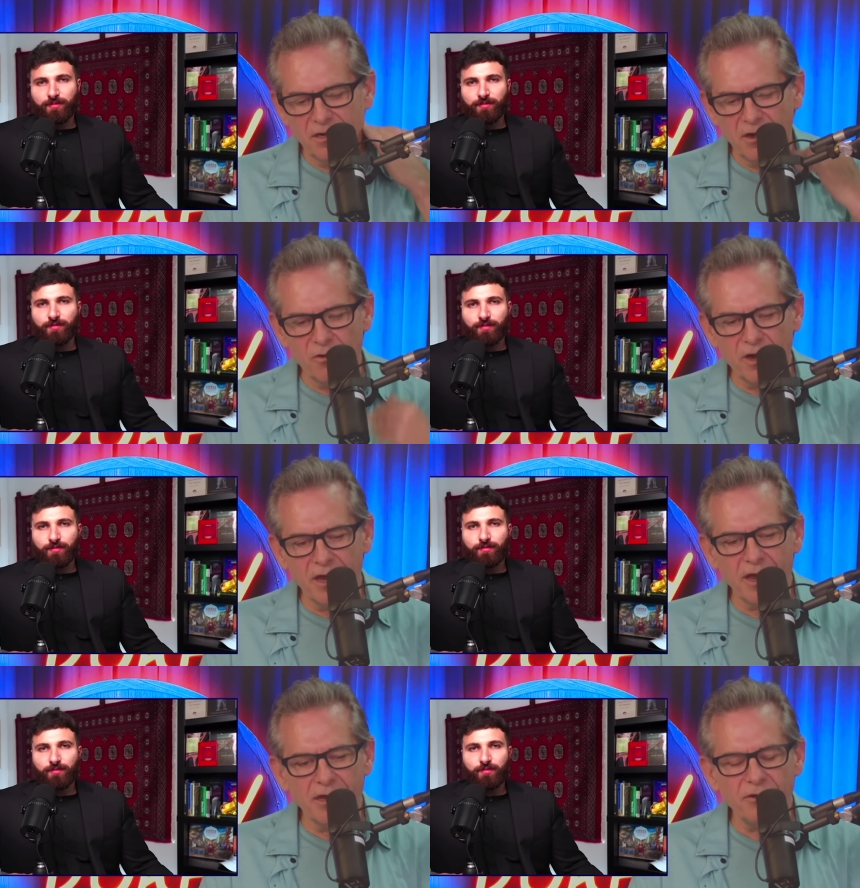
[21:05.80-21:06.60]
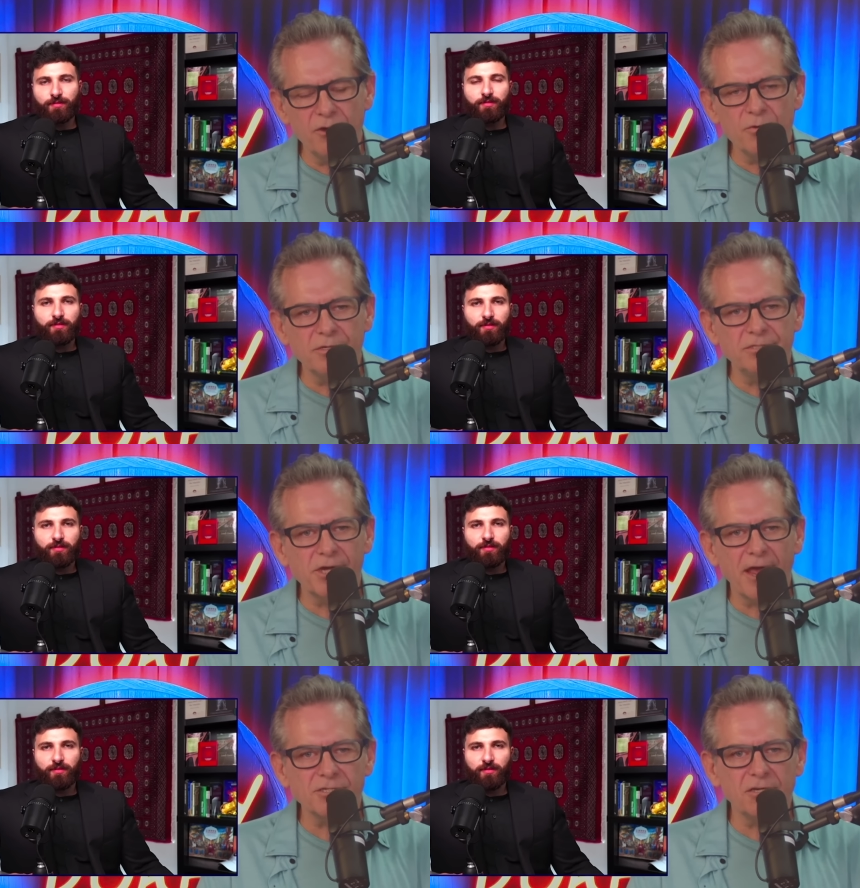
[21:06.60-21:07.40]
Speaker 1: Okay, and you and
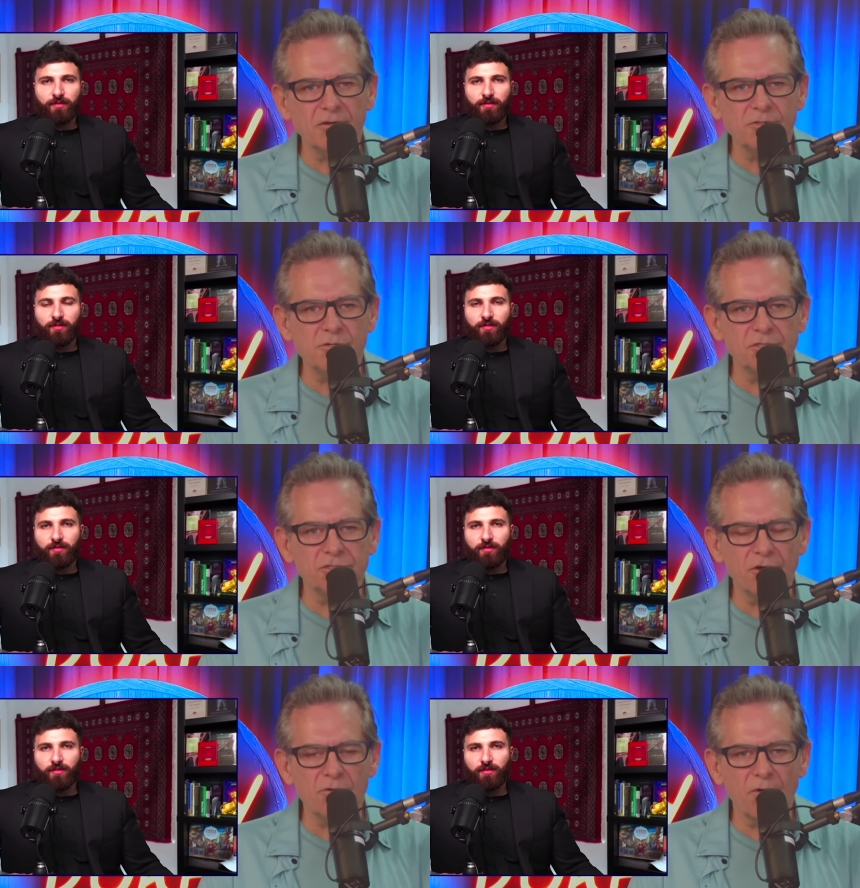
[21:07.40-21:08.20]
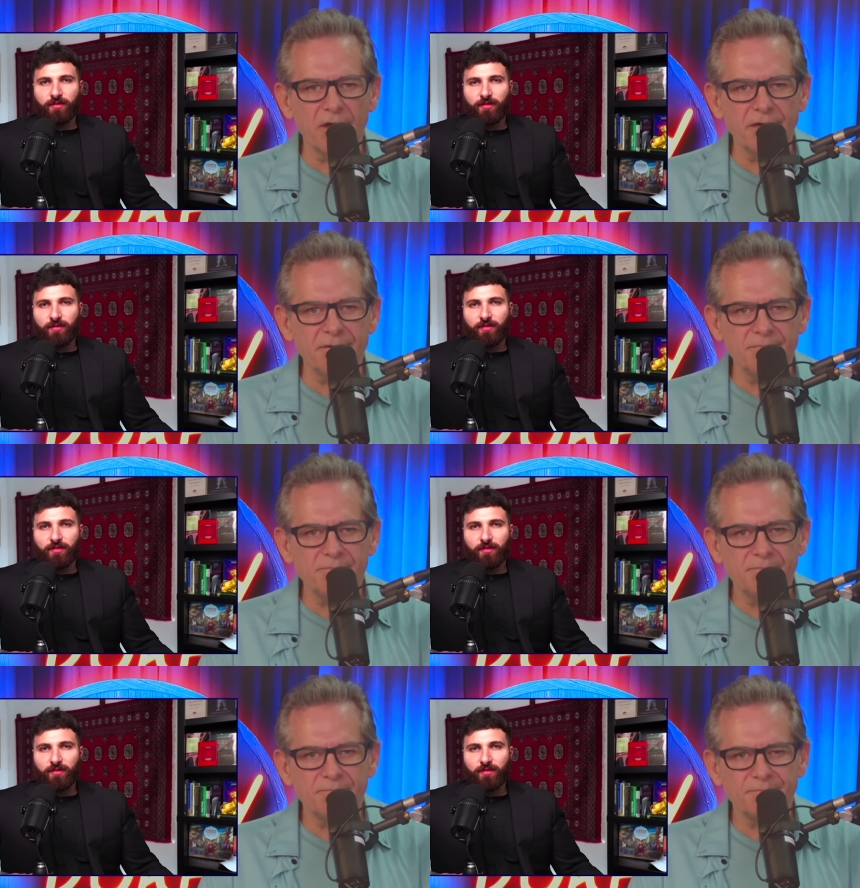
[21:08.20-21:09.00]
Jackson are doing a show, right?
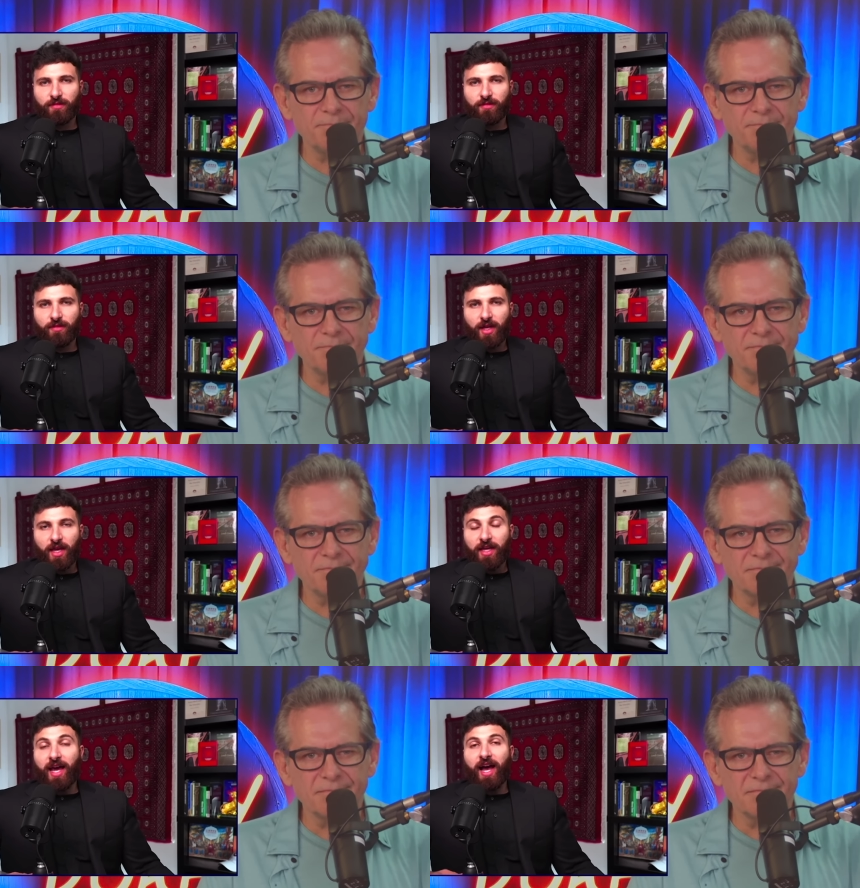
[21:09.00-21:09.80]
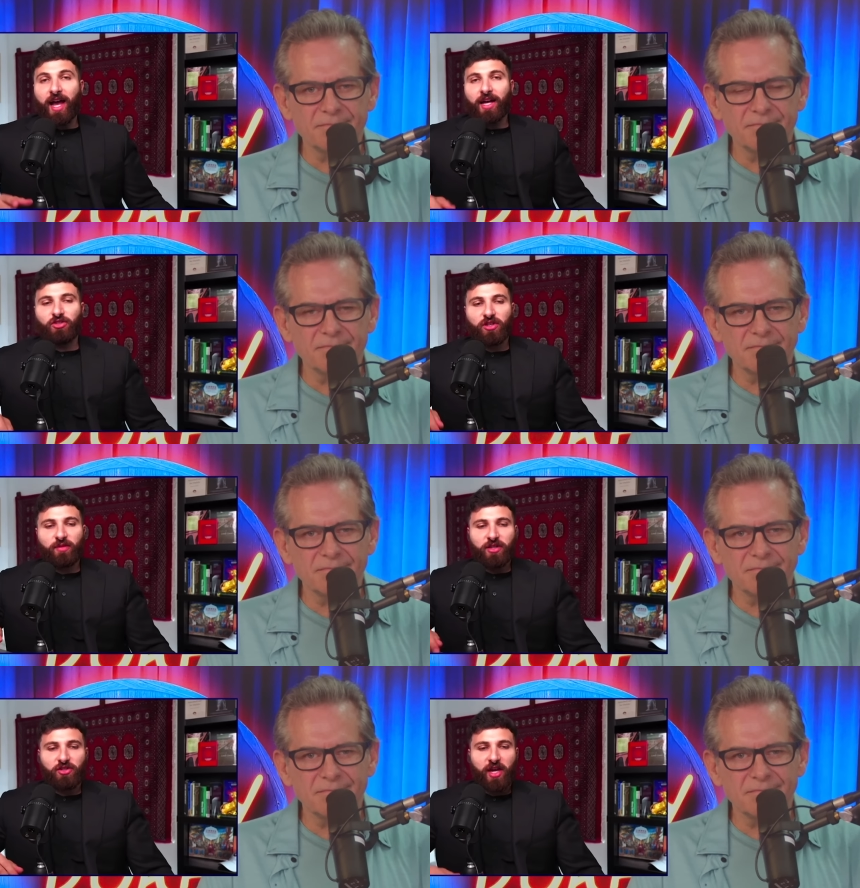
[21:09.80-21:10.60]
Speaker 2: Yeah, actually,
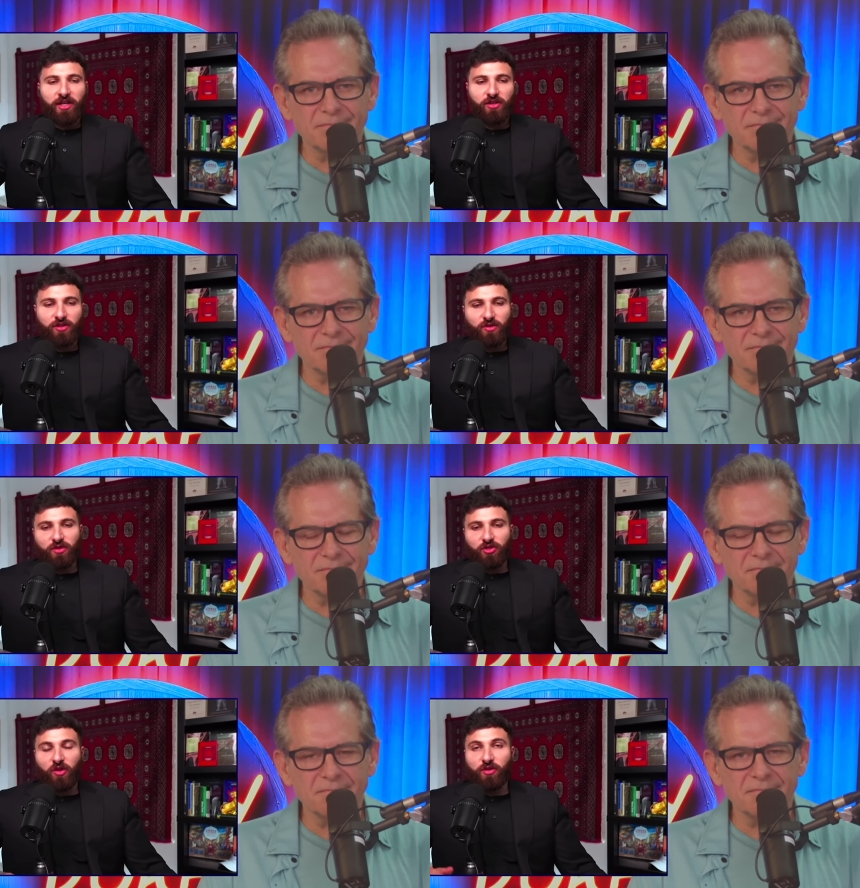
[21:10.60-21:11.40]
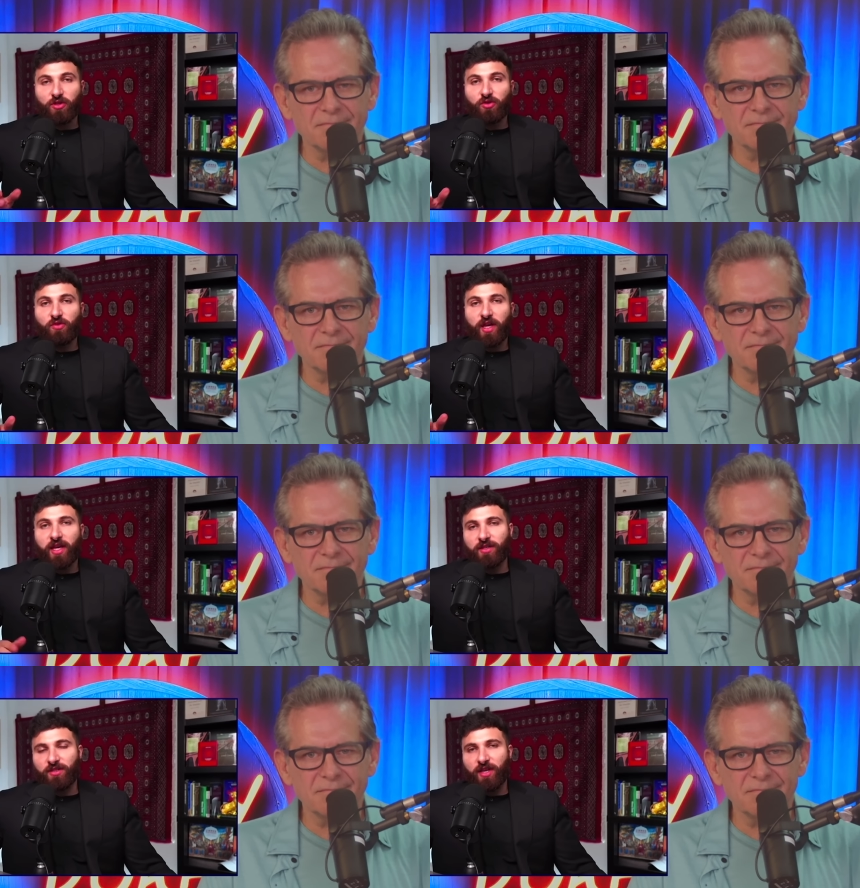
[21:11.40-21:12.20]
me and Jackson are doing a show in two
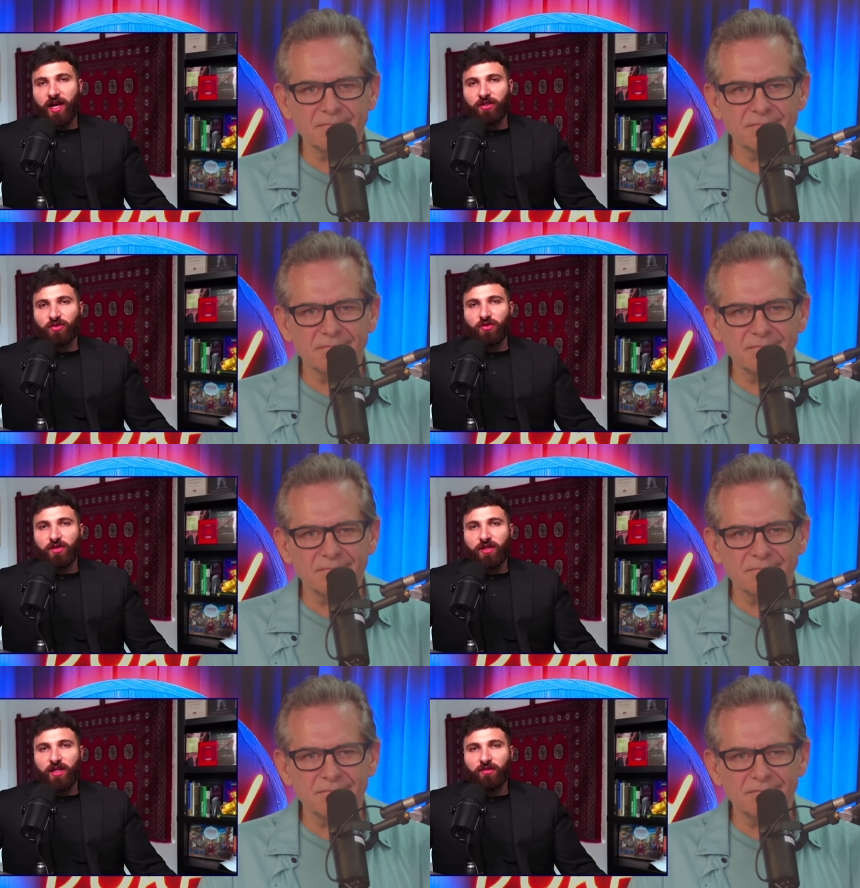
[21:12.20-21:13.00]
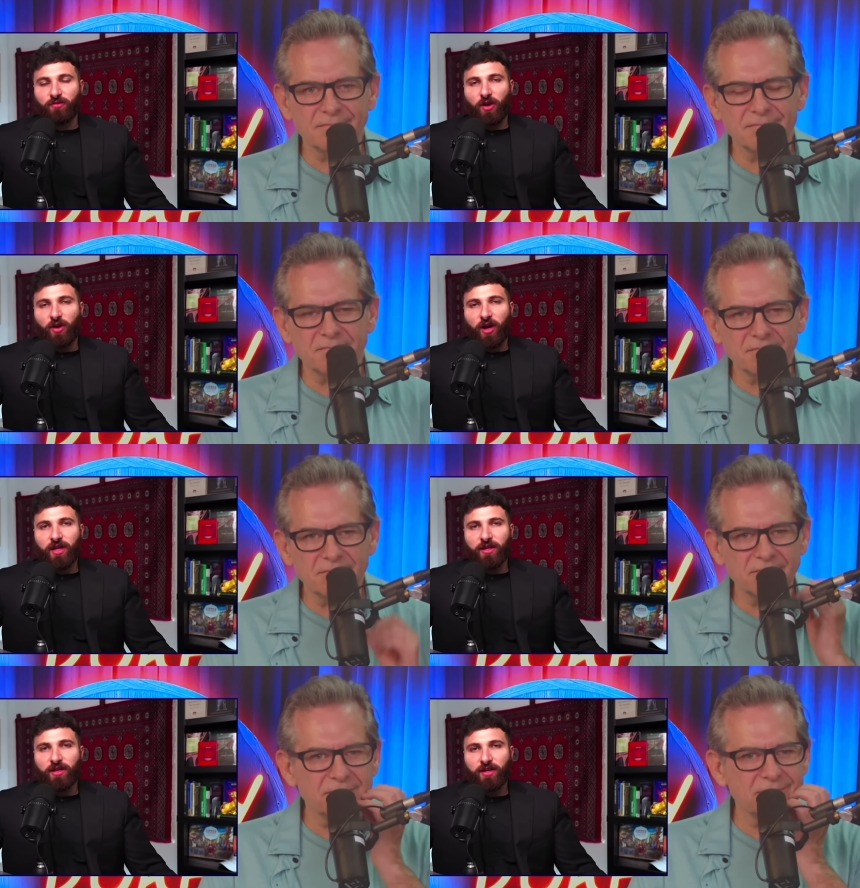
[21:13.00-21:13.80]
days, actually, on
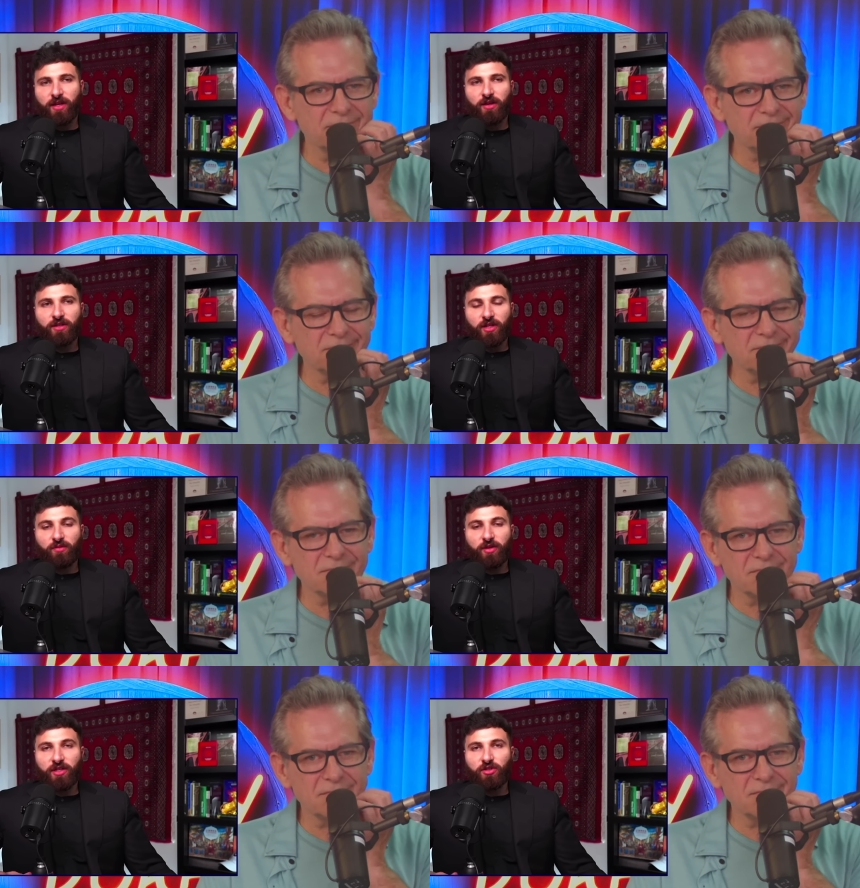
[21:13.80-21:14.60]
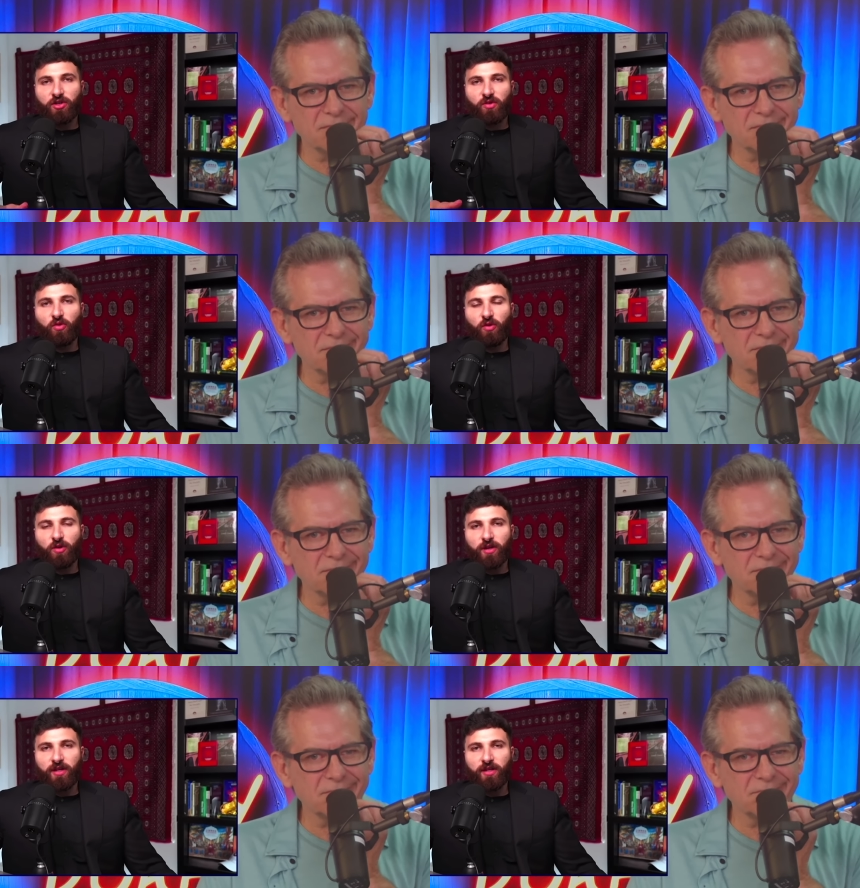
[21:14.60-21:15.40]
Friday. It's going to be in Dearborn,